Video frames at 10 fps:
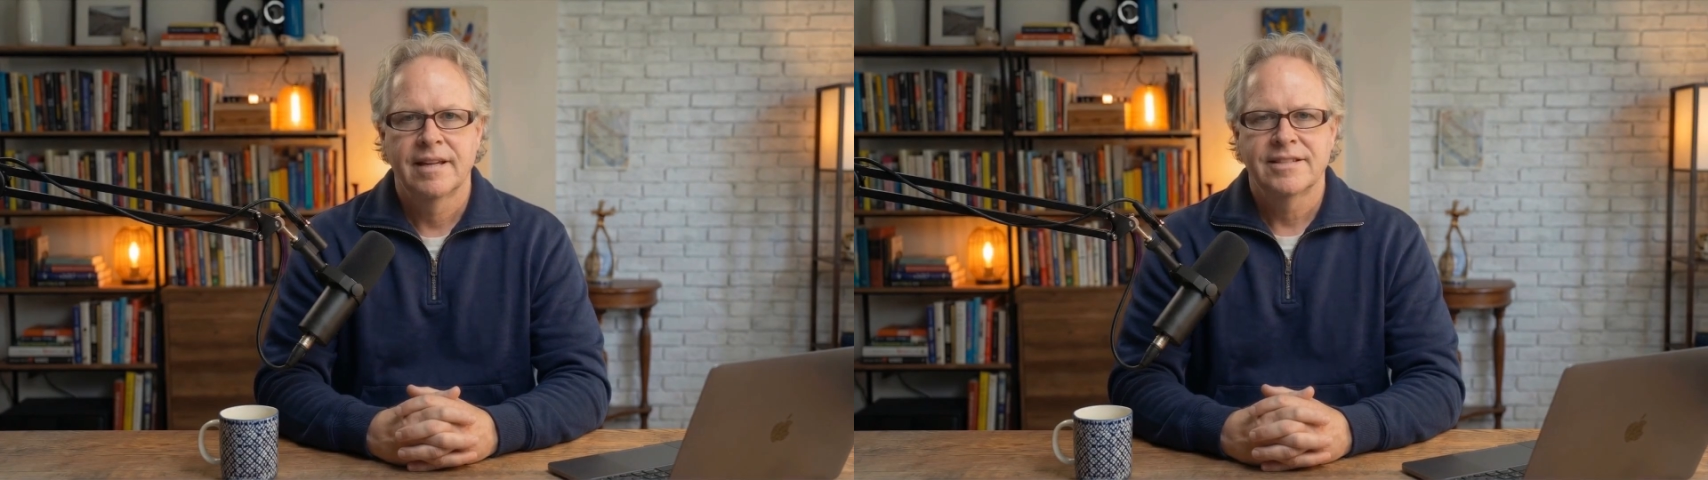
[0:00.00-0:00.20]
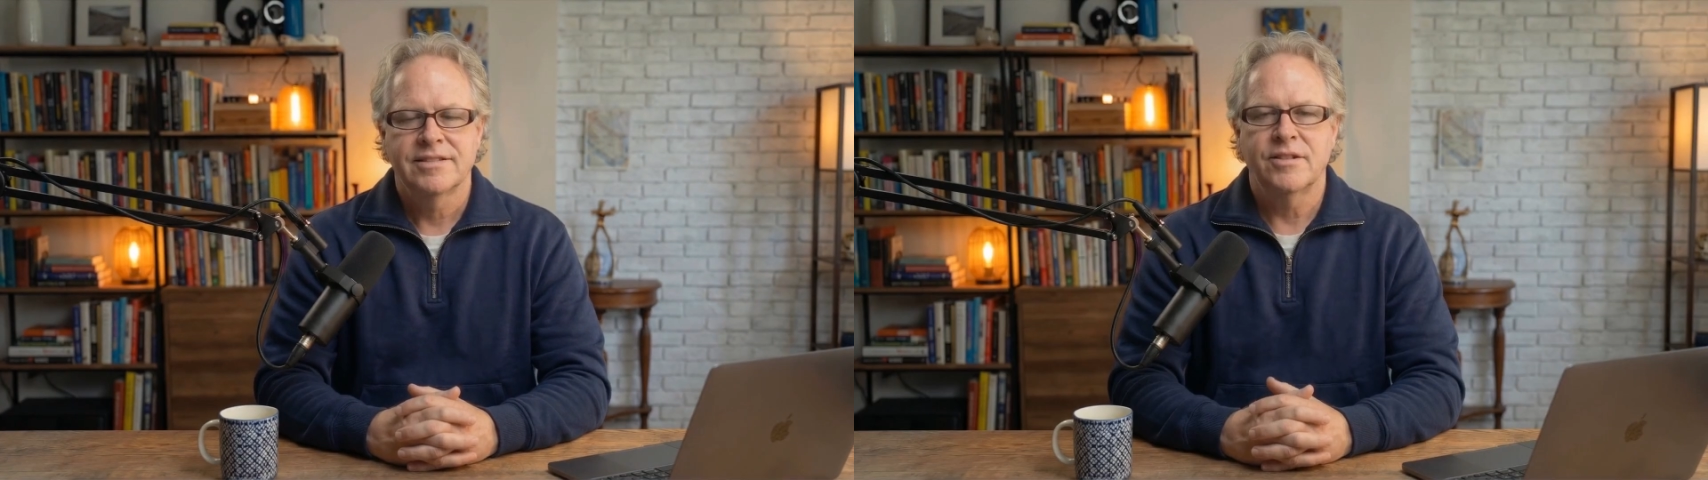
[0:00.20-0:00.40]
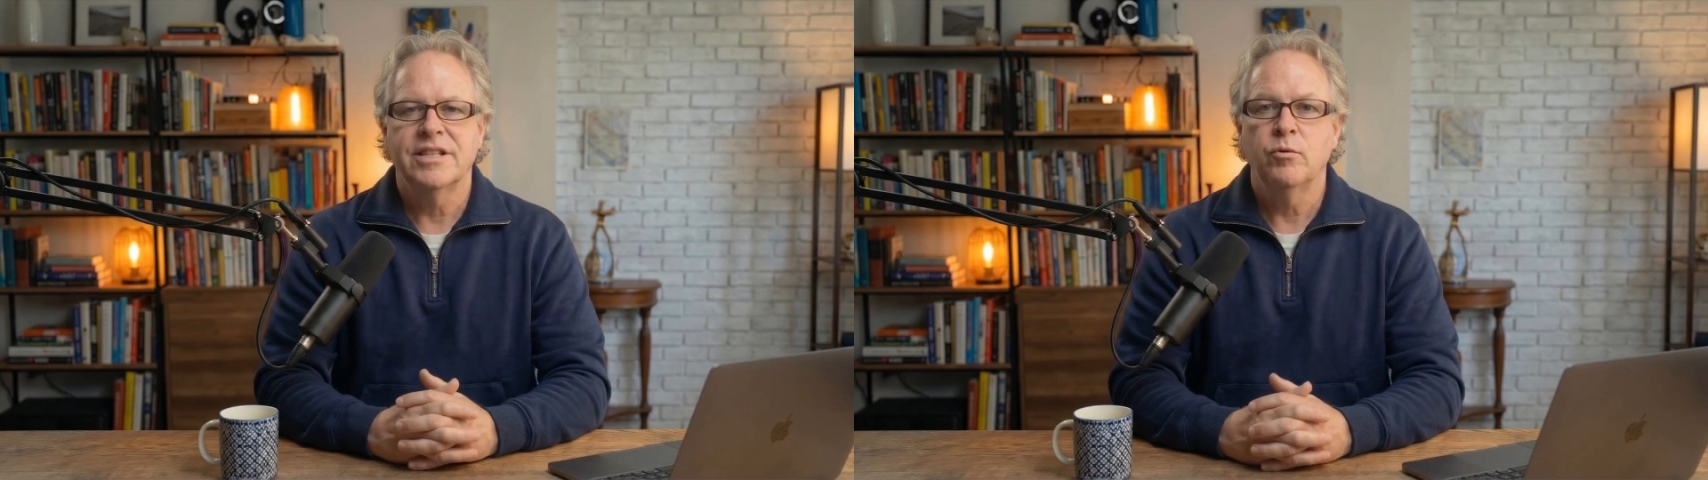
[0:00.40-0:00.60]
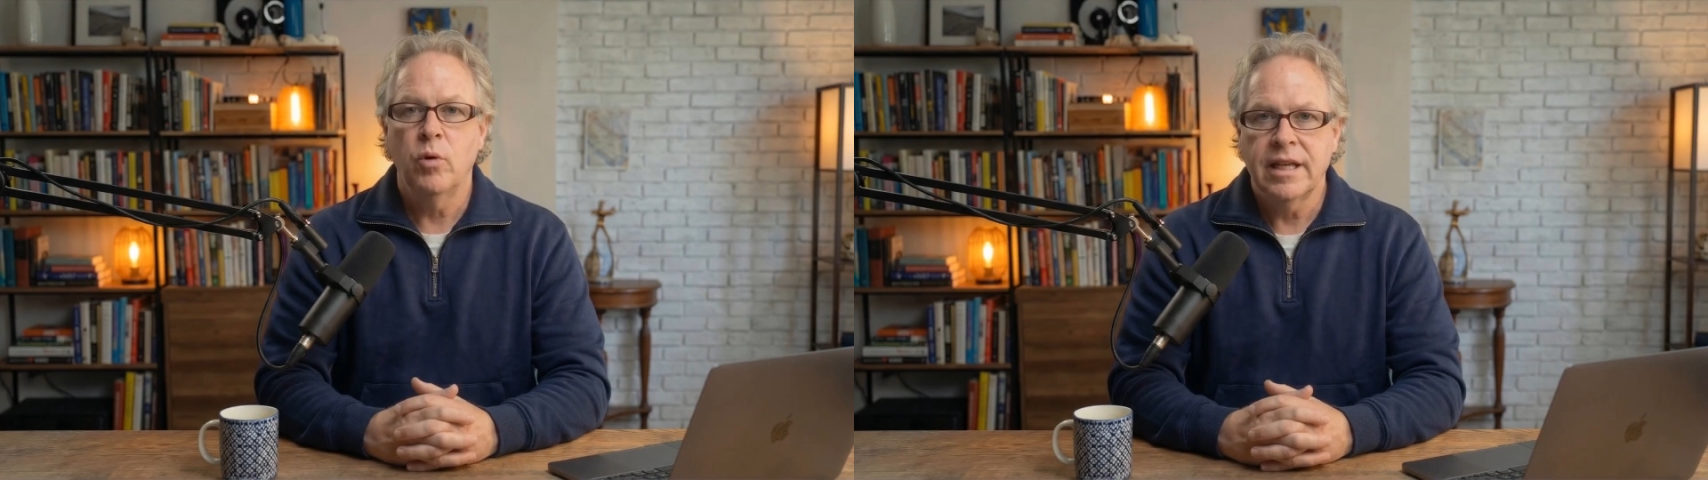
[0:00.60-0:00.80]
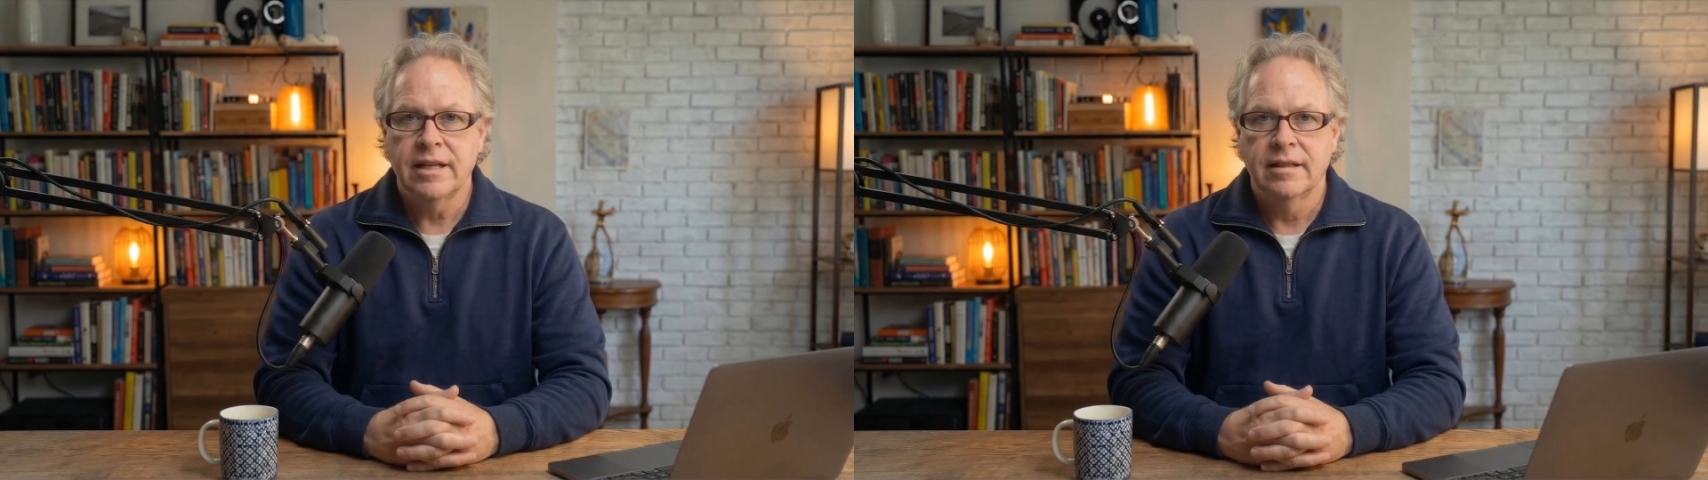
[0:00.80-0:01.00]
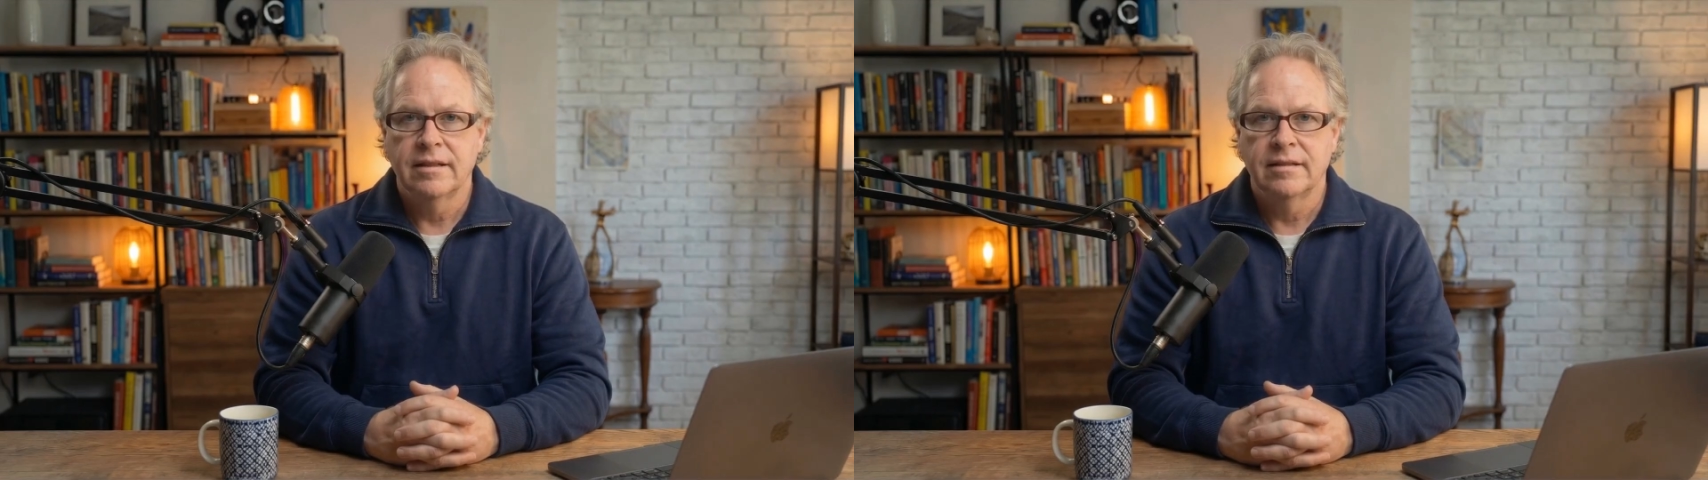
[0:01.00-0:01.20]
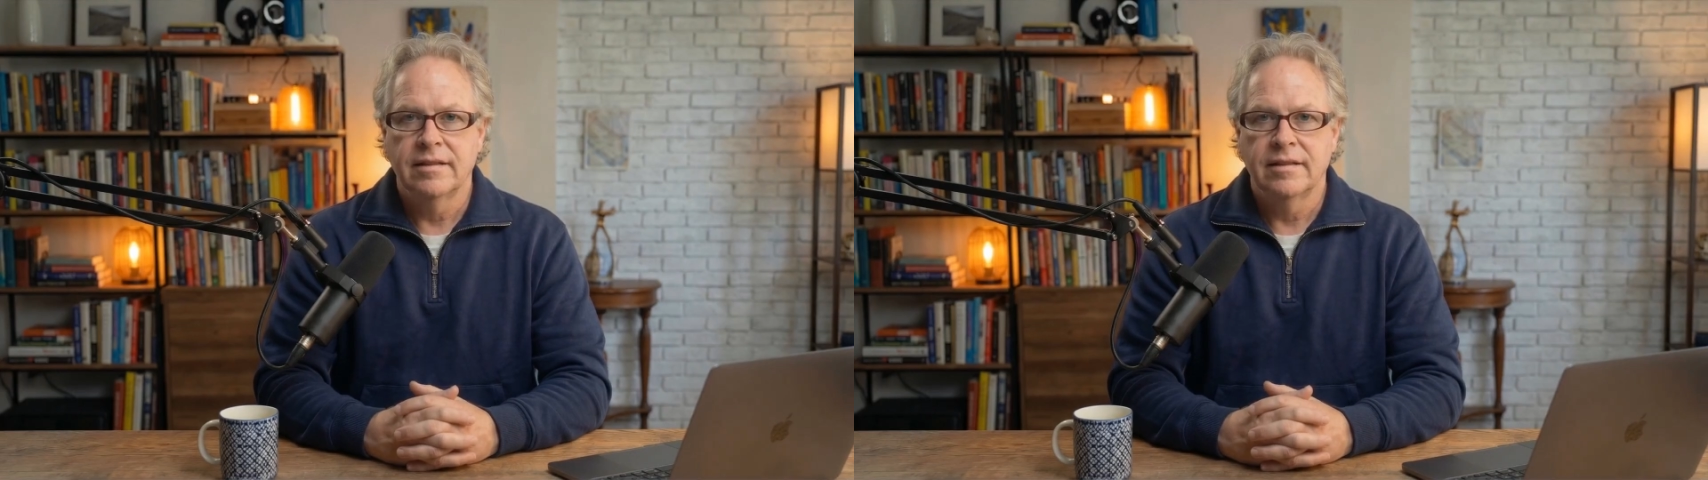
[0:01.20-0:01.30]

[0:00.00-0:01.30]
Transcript: So they tweak,